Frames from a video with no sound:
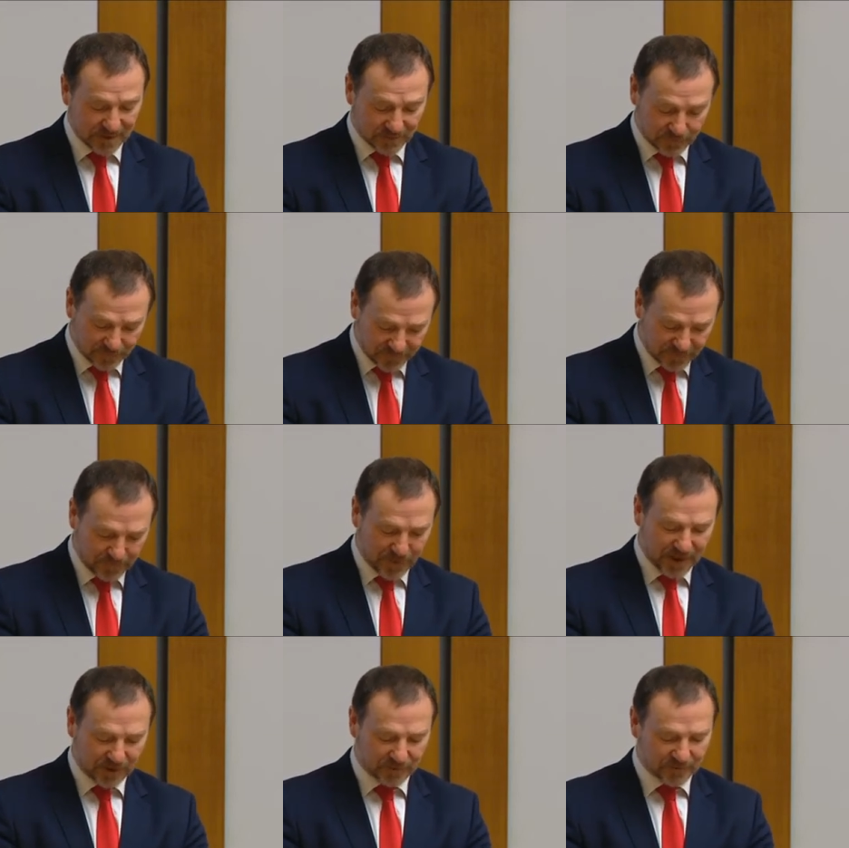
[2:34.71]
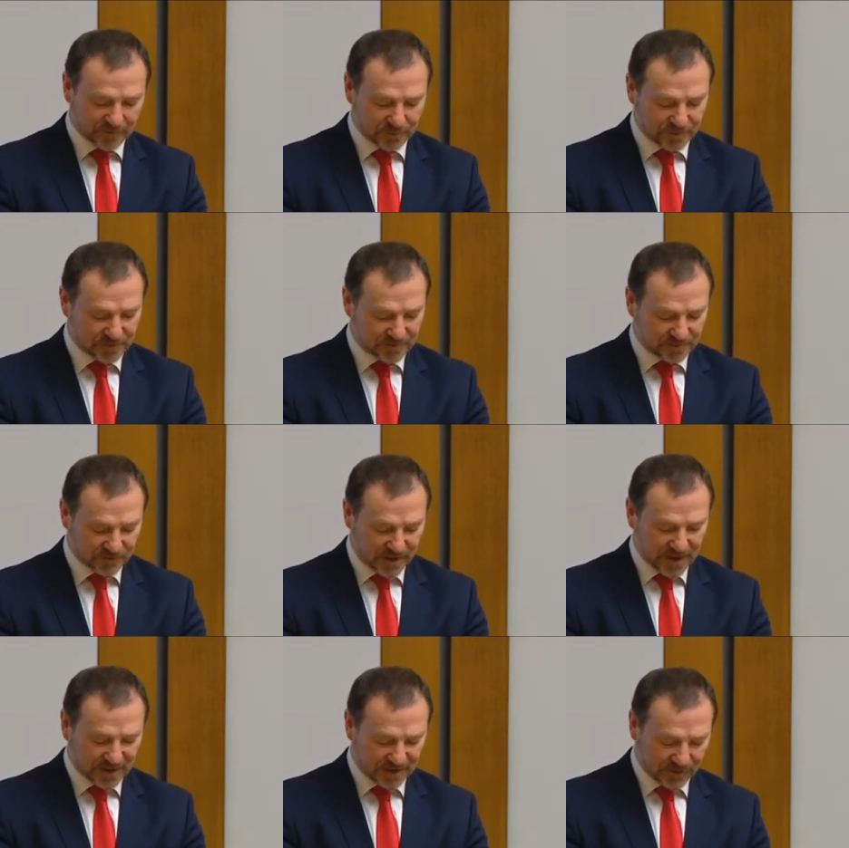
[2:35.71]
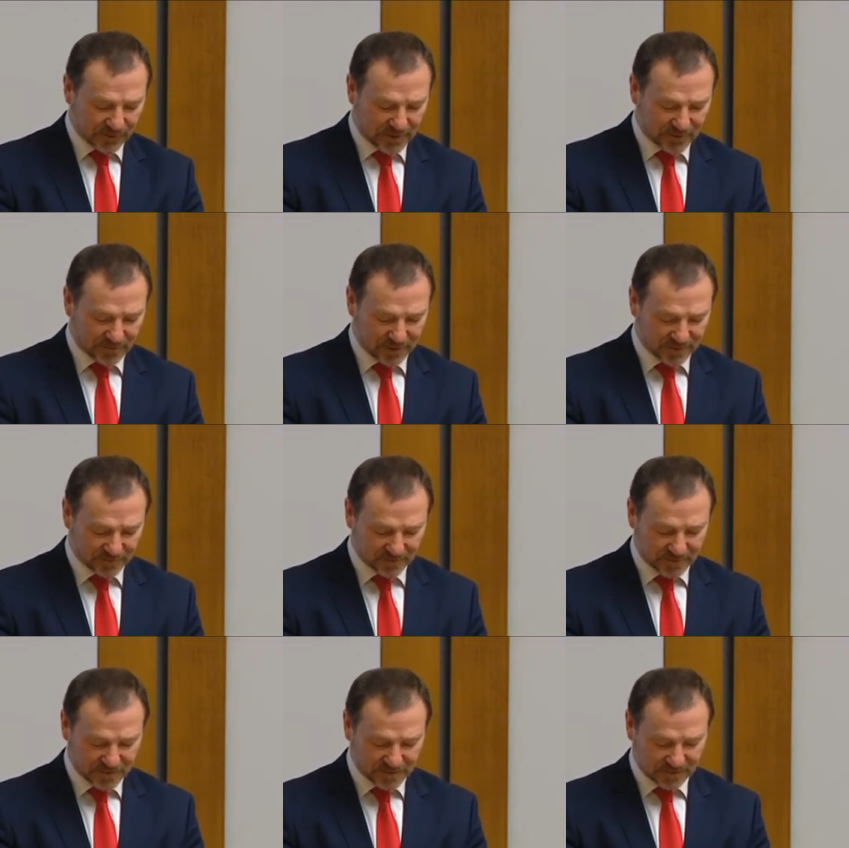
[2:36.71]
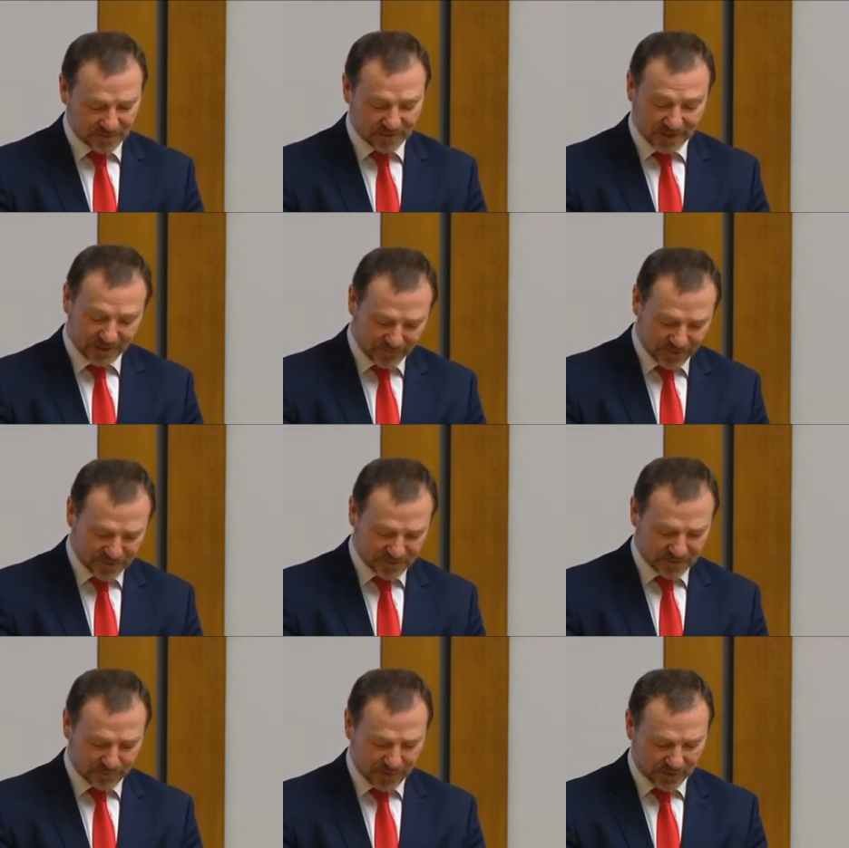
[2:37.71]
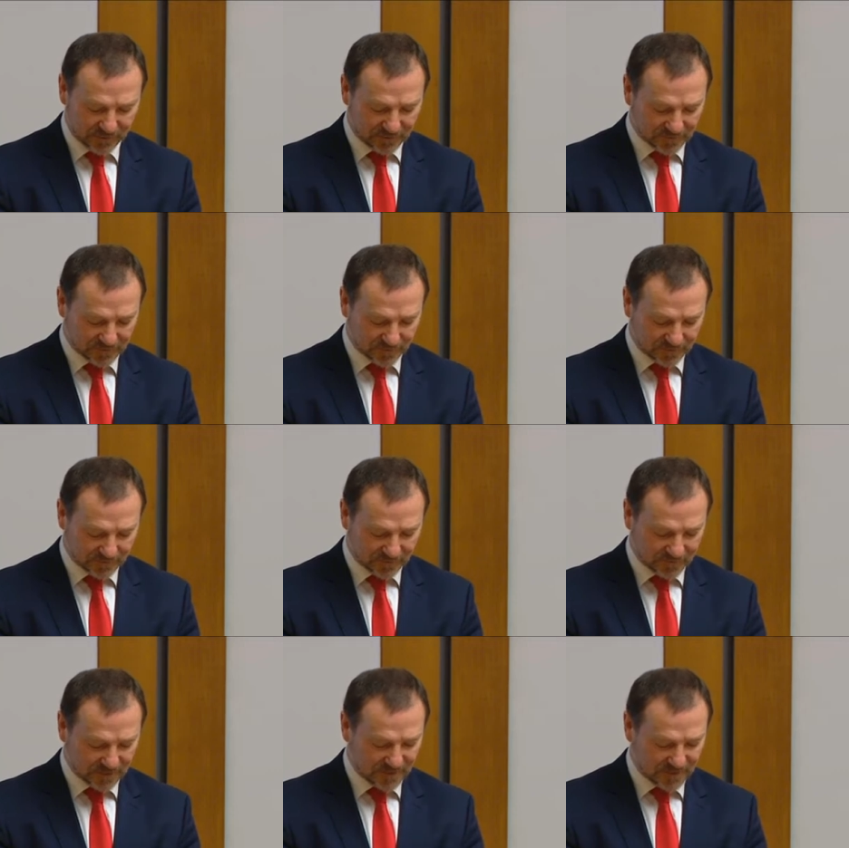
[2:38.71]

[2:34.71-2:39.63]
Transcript: causes the pancreas to produce greater and greater amounts of insulin, and eventually the pancreas loses